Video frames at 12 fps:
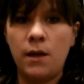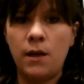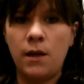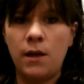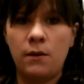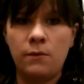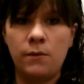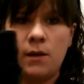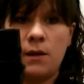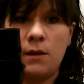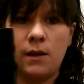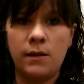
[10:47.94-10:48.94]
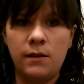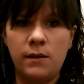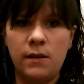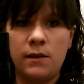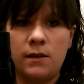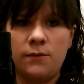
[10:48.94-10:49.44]
down. You can kind of
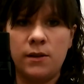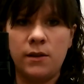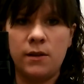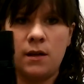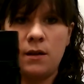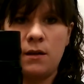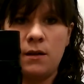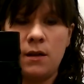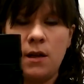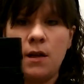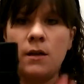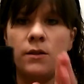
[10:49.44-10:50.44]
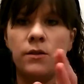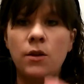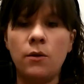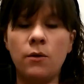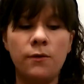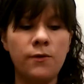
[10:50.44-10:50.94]
see the difference there.
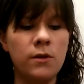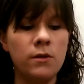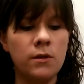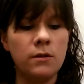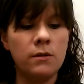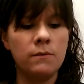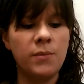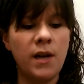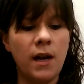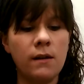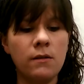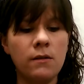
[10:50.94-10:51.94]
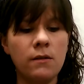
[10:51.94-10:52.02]
So if your binoculars